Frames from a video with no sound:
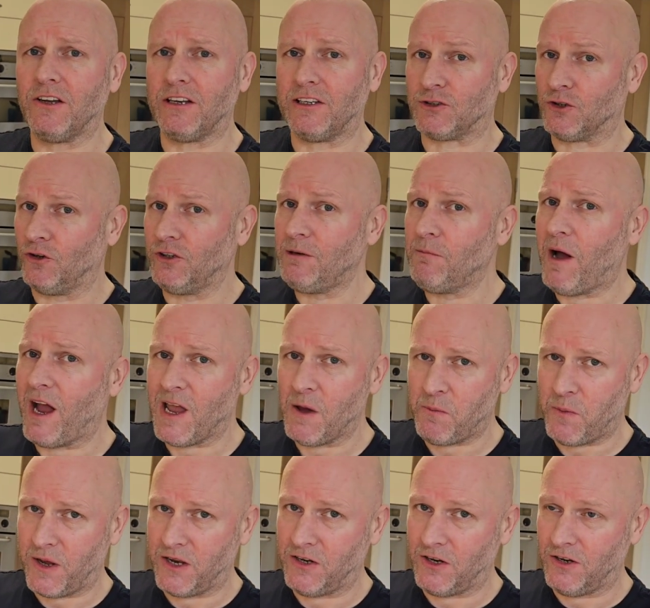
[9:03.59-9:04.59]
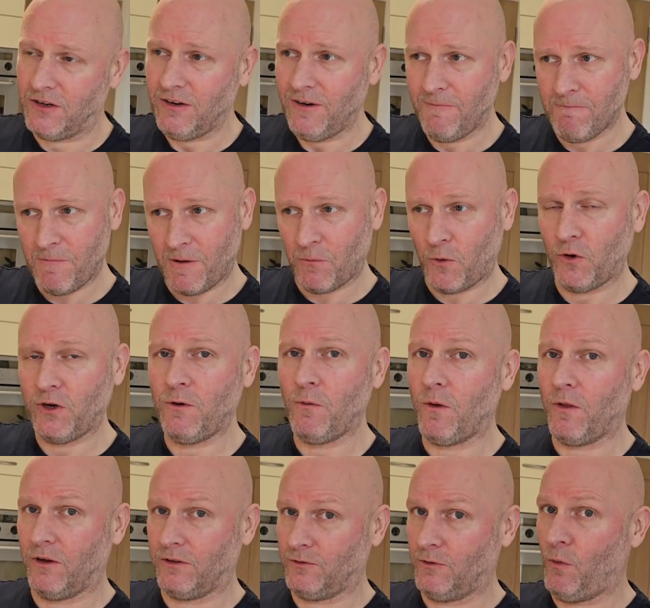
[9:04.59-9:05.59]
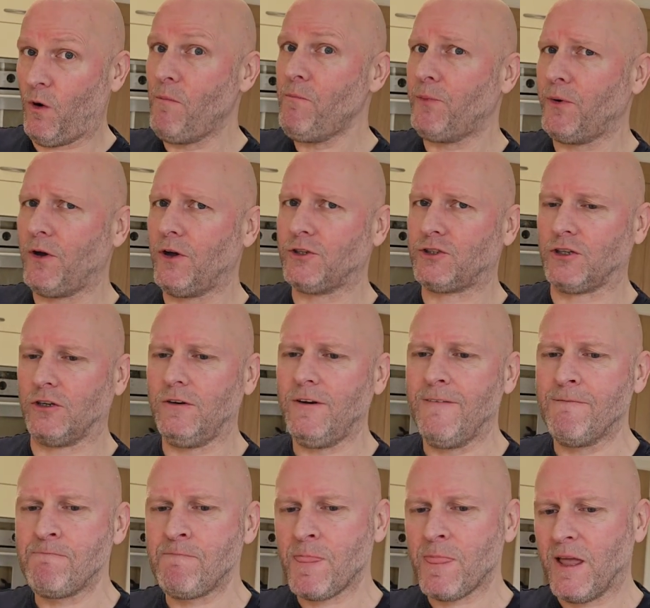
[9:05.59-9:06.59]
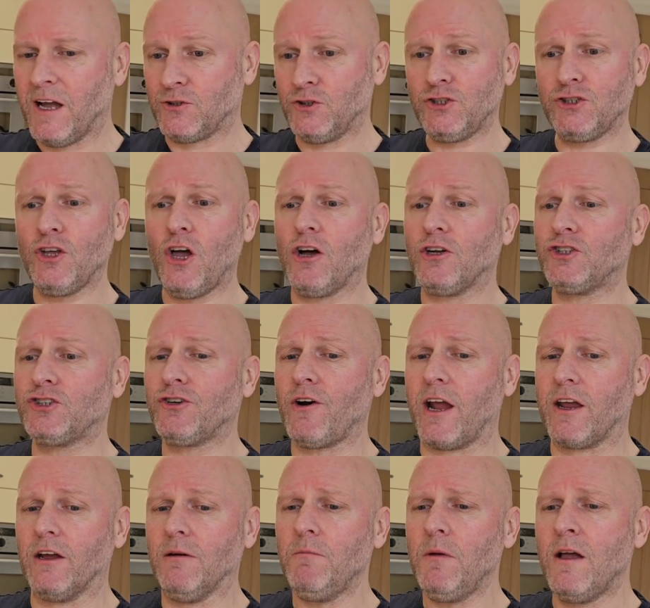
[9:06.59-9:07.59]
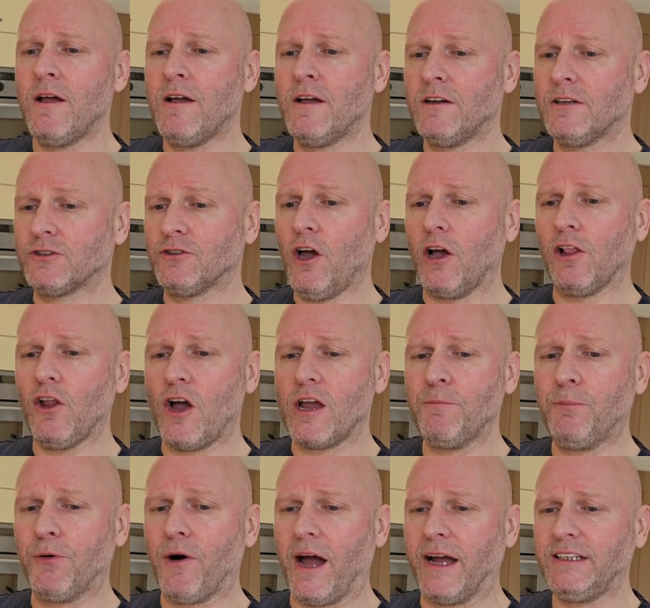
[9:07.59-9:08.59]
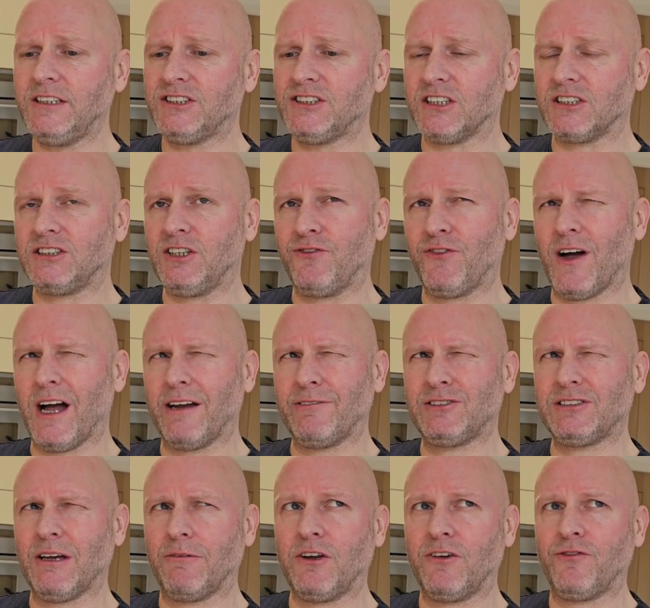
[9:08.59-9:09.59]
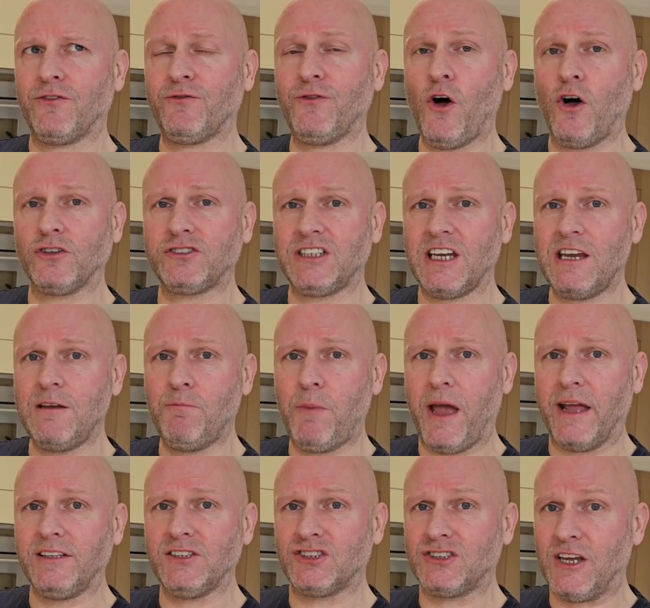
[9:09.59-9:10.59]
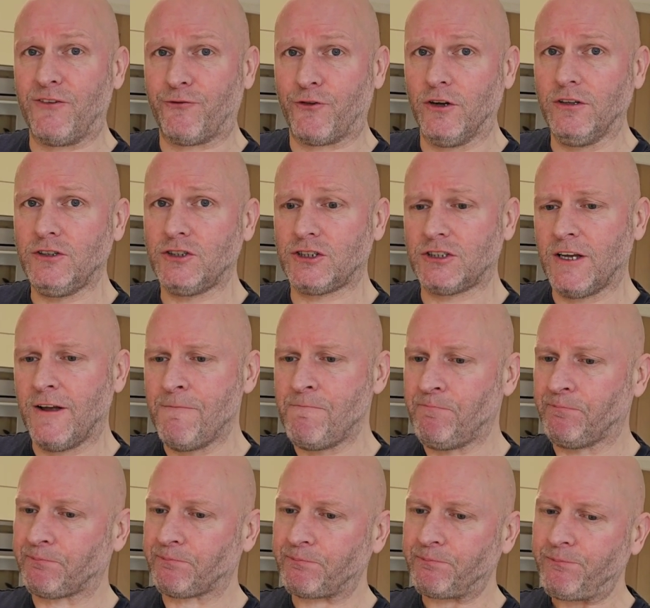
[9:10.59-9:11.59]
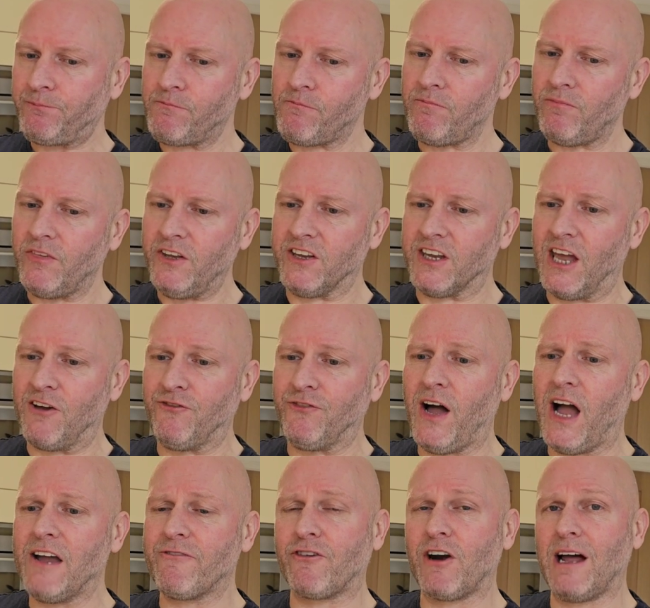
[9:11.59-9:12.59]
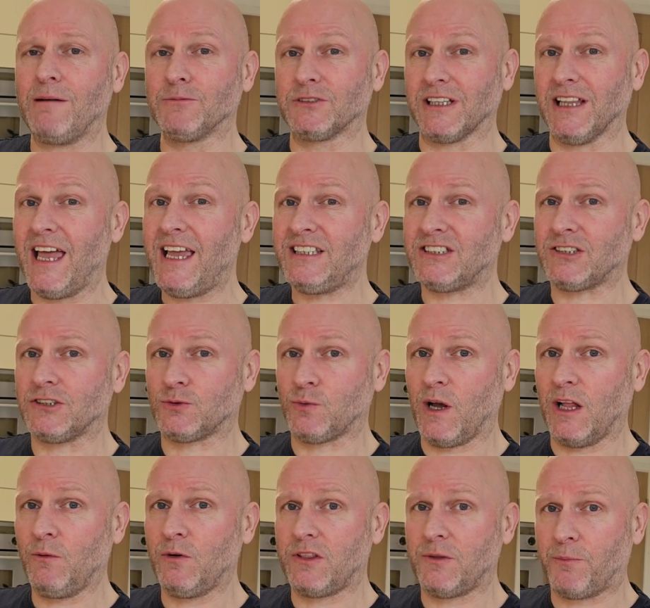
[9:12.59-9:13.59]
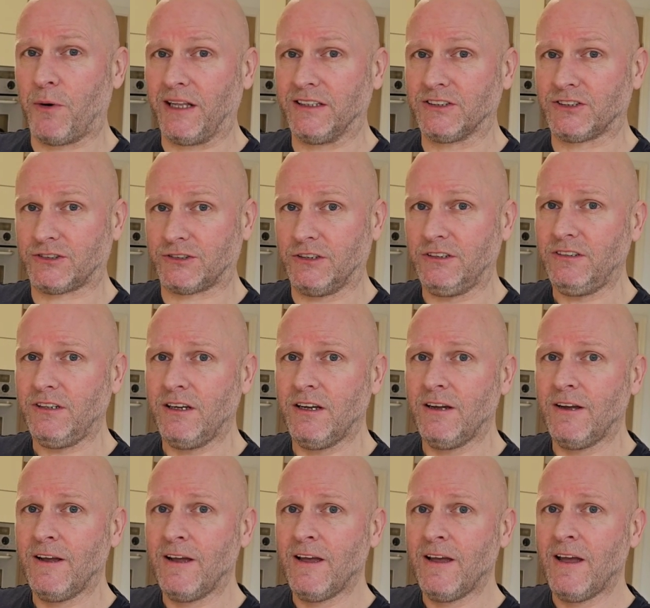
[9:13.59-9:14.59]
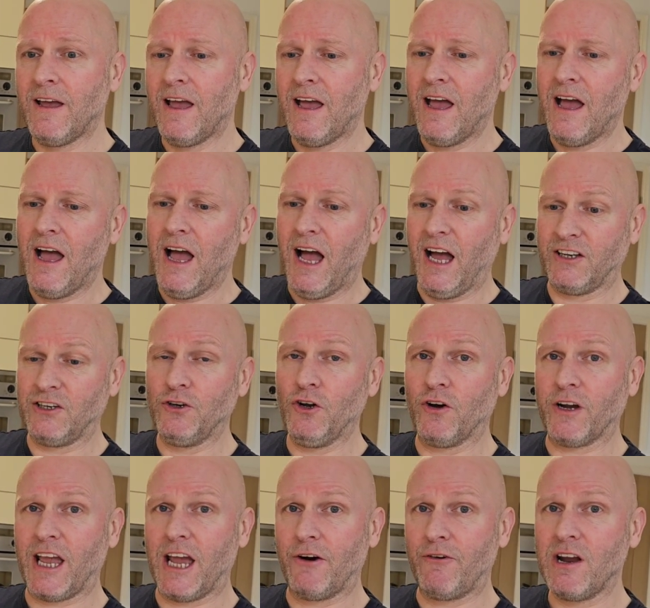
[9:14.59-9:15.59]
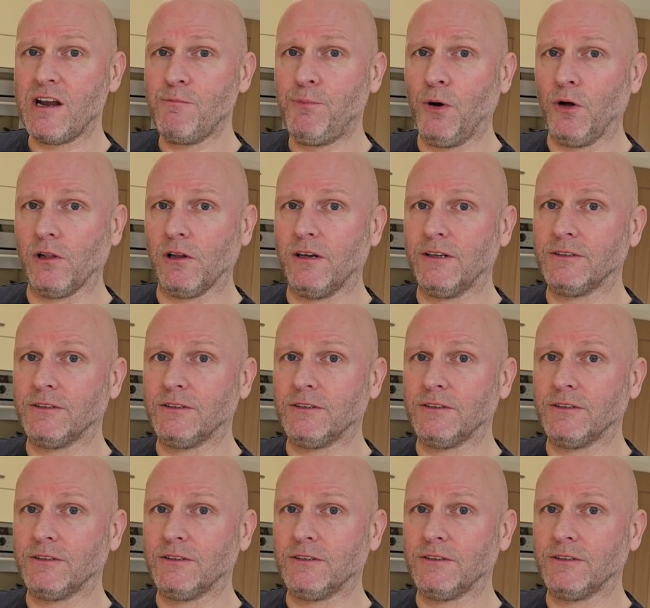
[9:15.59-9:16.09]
It's only my opinion. I'm only one person. I just thought I'd try them. It's not a lot in price. 65, 70, 14 pence difference. You get 5 grams less as well with Branston. And you don't get a wrinkle.